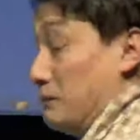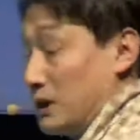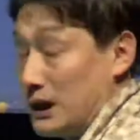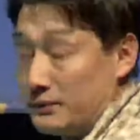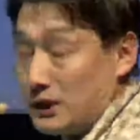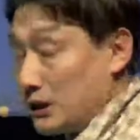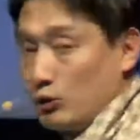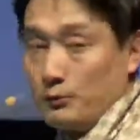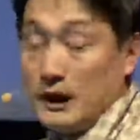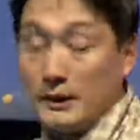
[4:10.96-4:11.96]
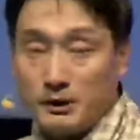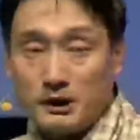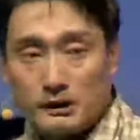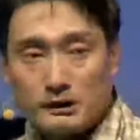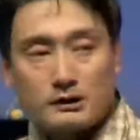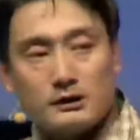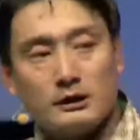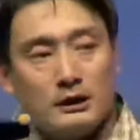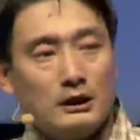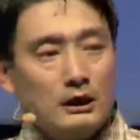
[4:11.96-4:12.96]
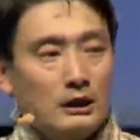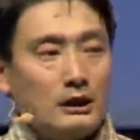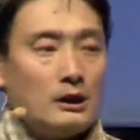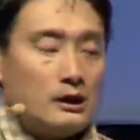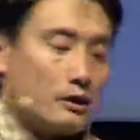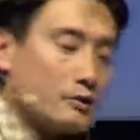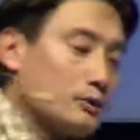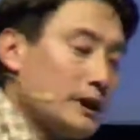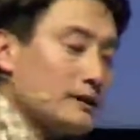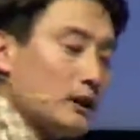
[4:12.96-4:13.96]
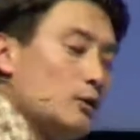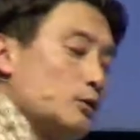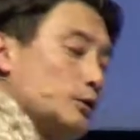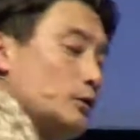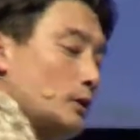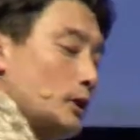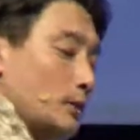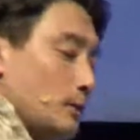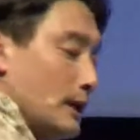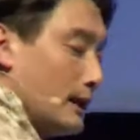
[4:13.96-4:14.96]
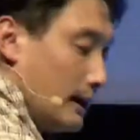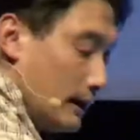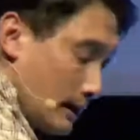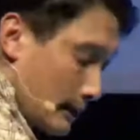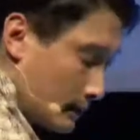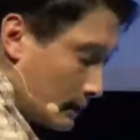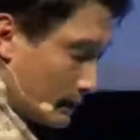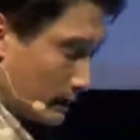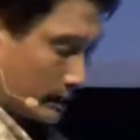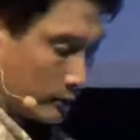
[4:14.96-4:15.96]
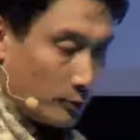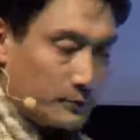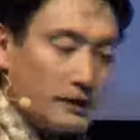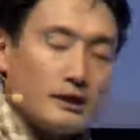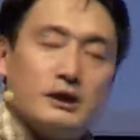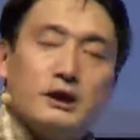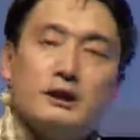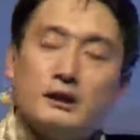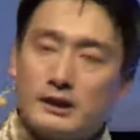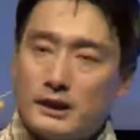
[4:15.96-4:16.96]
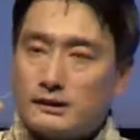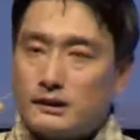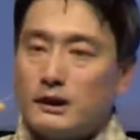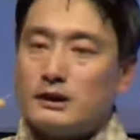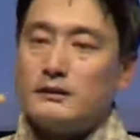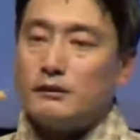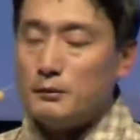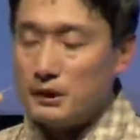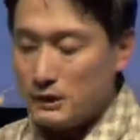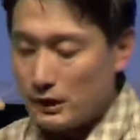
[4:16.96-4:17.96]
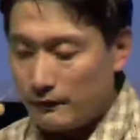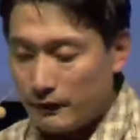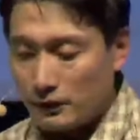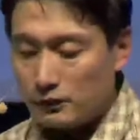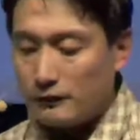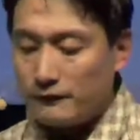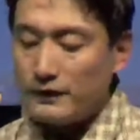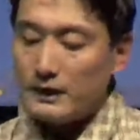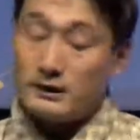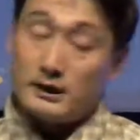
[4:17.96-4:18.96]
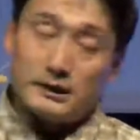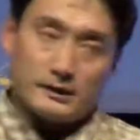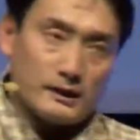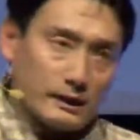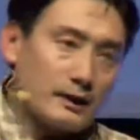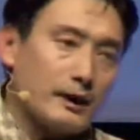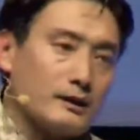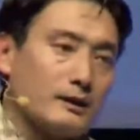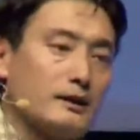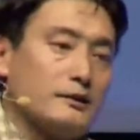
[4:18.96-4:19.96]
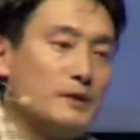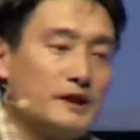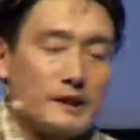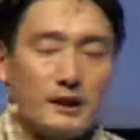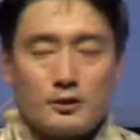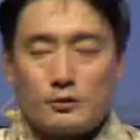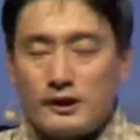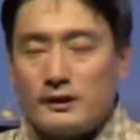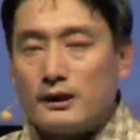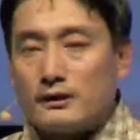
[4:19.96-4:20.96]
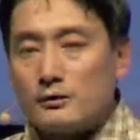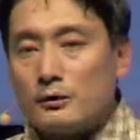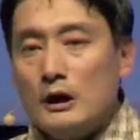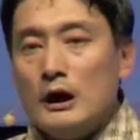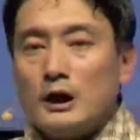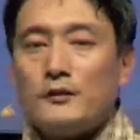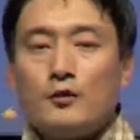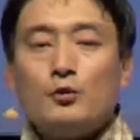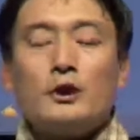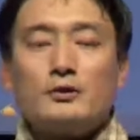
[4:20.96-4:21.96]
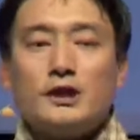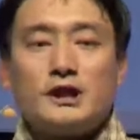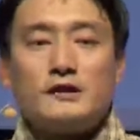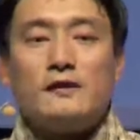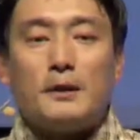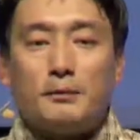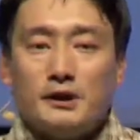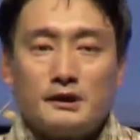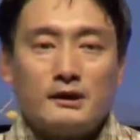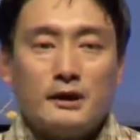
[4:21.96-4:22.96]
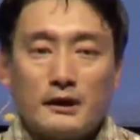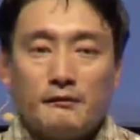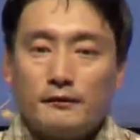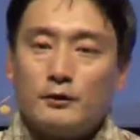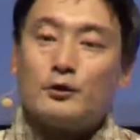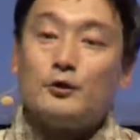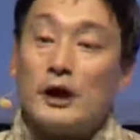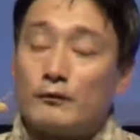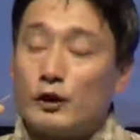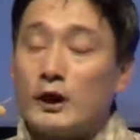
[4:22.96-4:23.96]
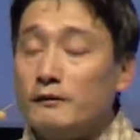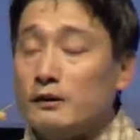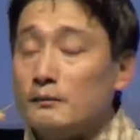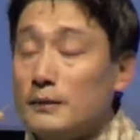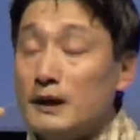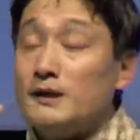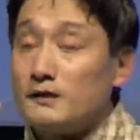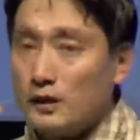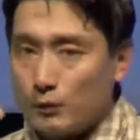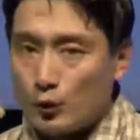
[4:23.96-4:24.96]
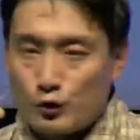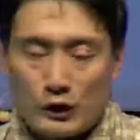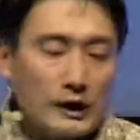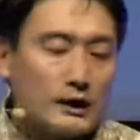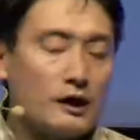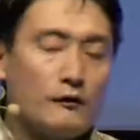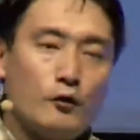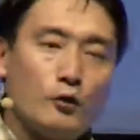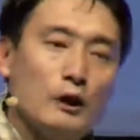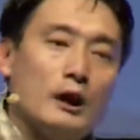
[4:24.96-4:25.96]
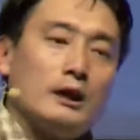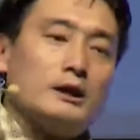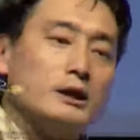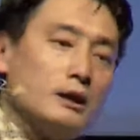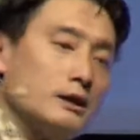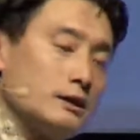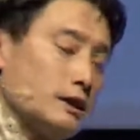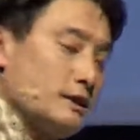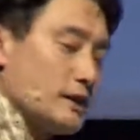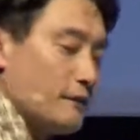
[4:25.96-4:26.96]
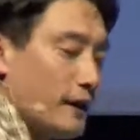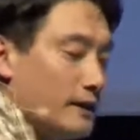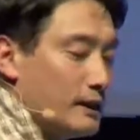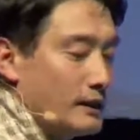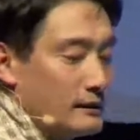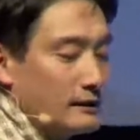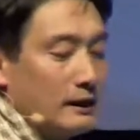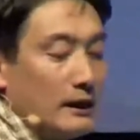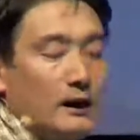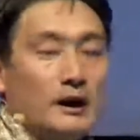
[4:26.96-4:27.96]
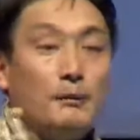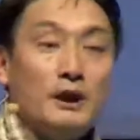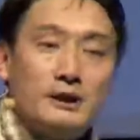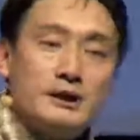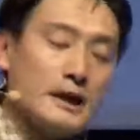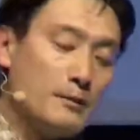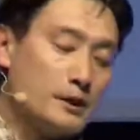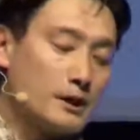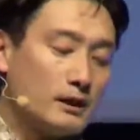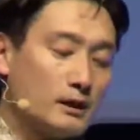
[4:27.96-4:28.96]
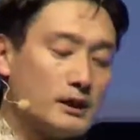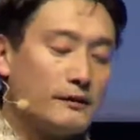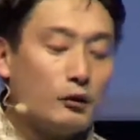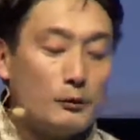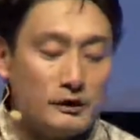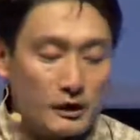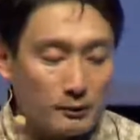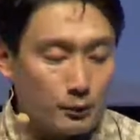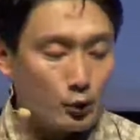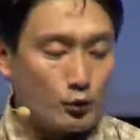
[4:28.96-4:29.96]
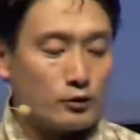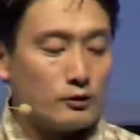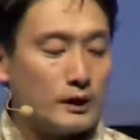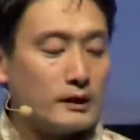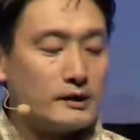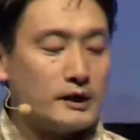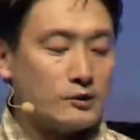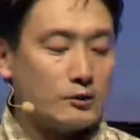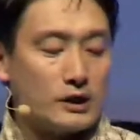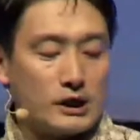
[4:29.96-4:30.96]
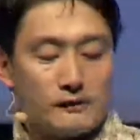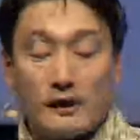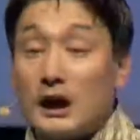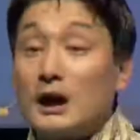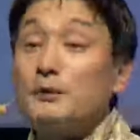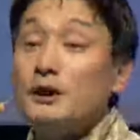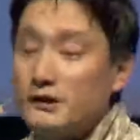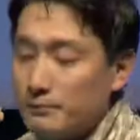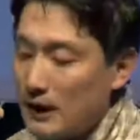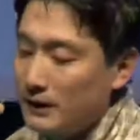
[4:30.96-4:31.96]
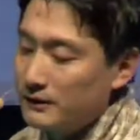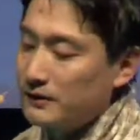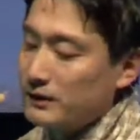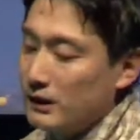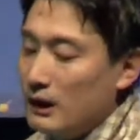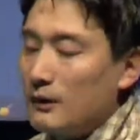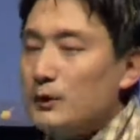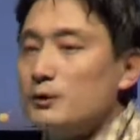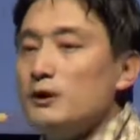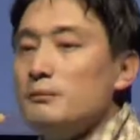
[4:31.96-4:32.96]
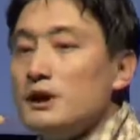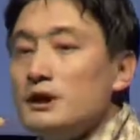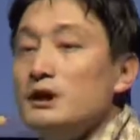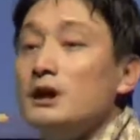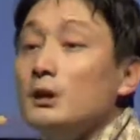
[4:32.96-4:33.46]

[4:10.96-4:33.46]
perhaps that could be happiness. So that's how, you know, we had actually adopted GNH as our development philosophy, and it is nothing actually. It's basically to say that, you know, if you want to achieve happiness in life, you know, you have to have a balanced approach. Therefore, GNH is defined as a multidimensional development approach that seeks to achieve a harmonious balance between material